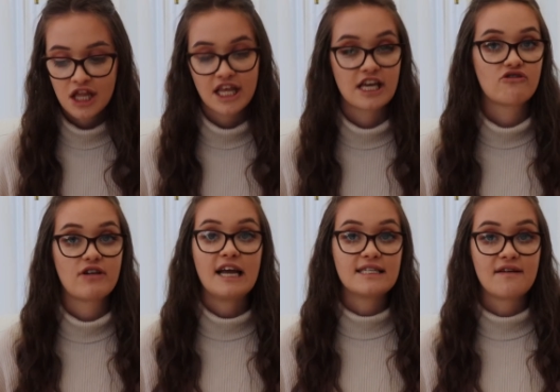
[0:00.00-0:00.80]
they
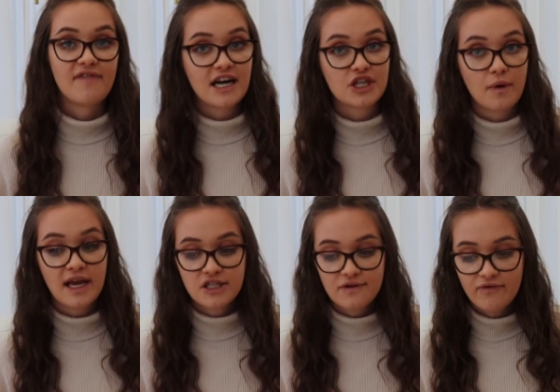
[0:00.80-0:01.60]
create
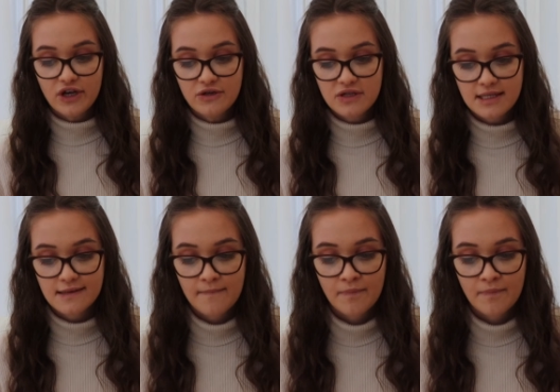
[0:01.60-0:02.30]
evacuation routes.